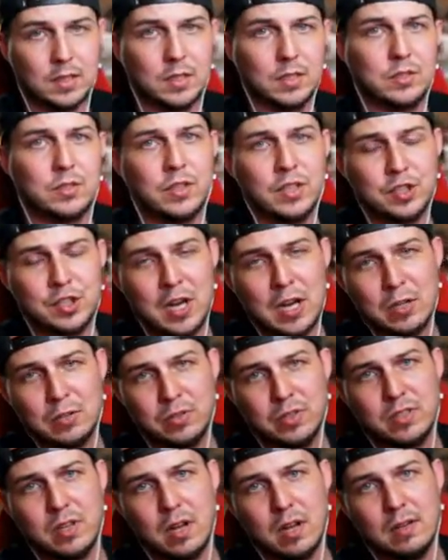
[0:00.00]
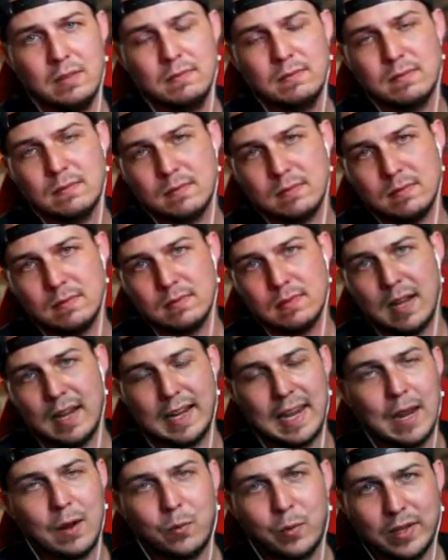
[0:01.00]
So the challenge is on. I
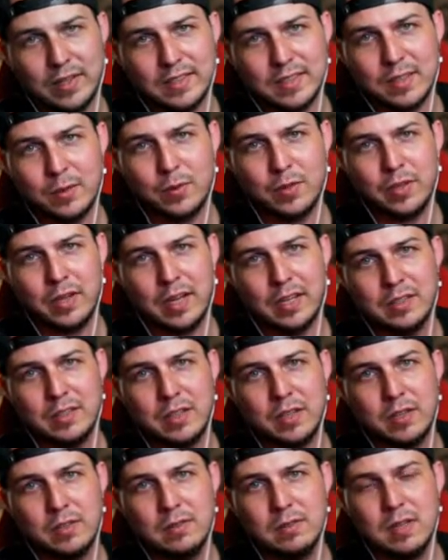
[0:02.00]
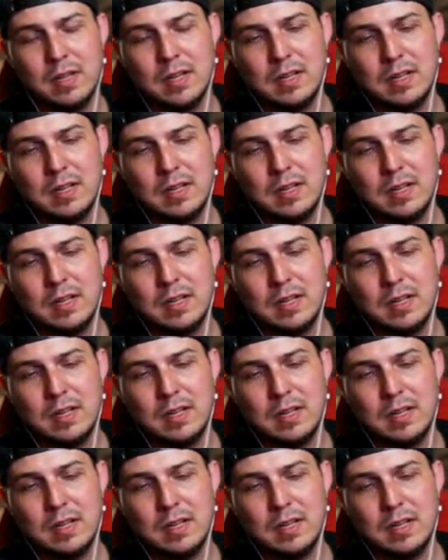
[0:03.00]
can't wait to see what you guys do.